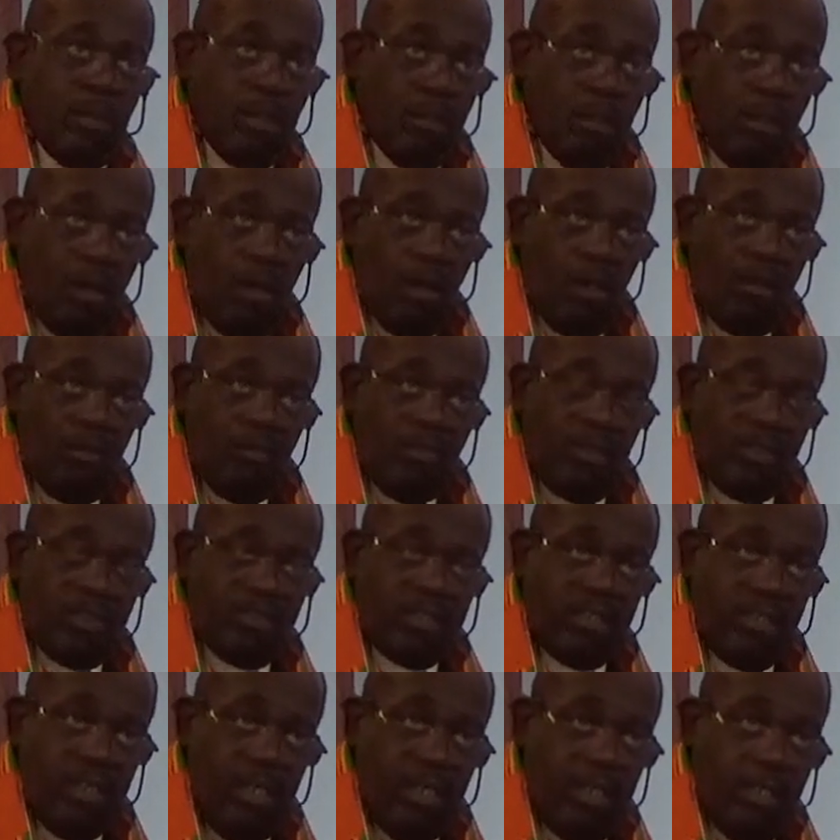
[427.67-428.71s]
And all of
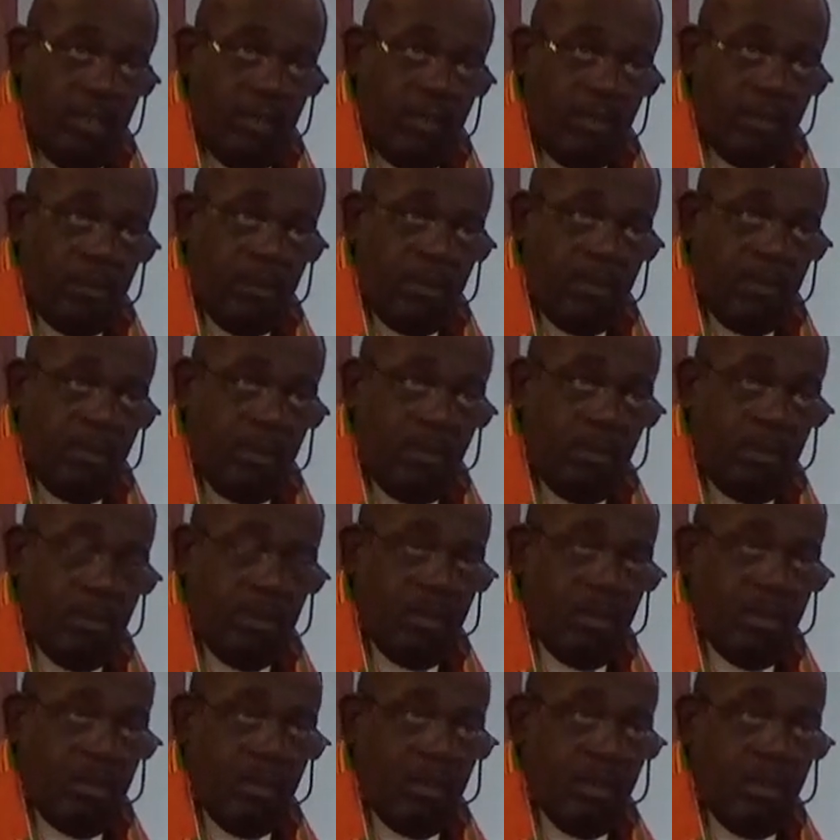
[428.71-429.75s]
us here
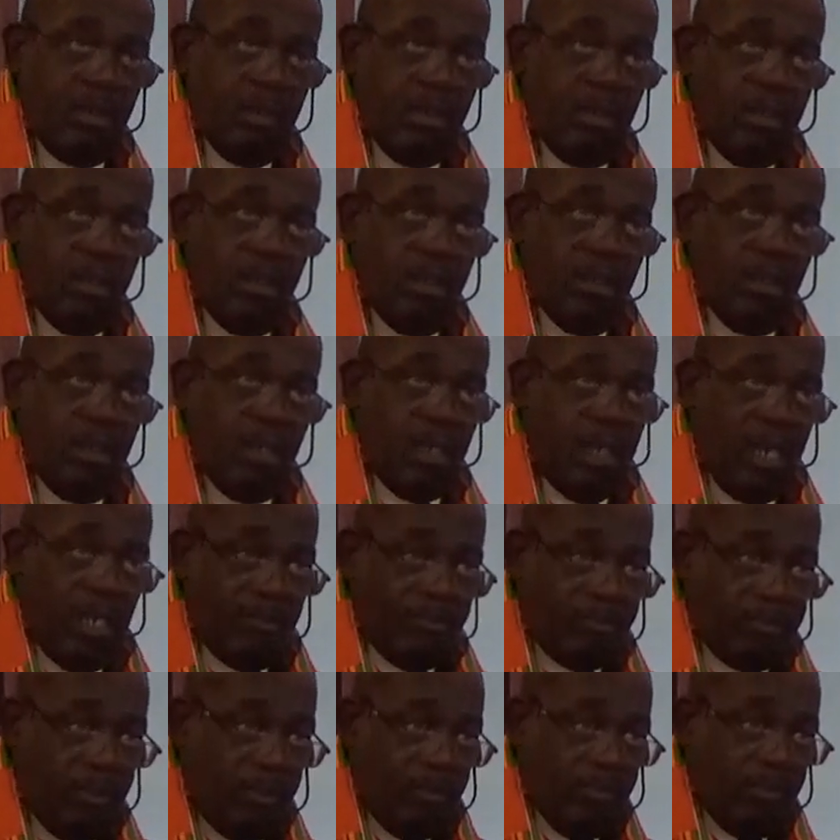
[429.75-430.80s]

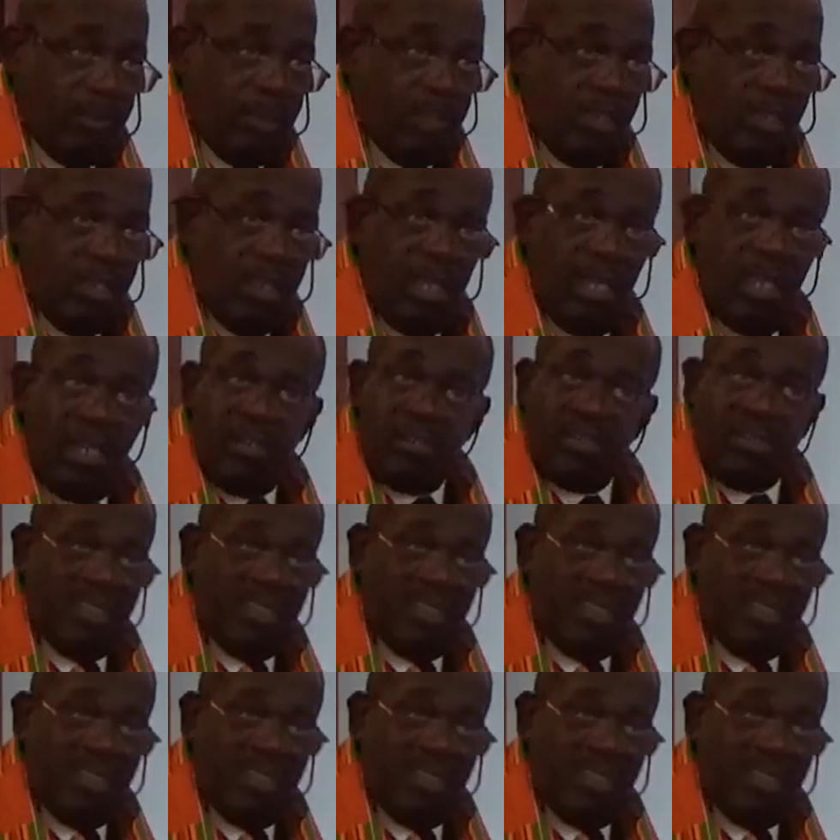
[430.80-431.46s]
have to realize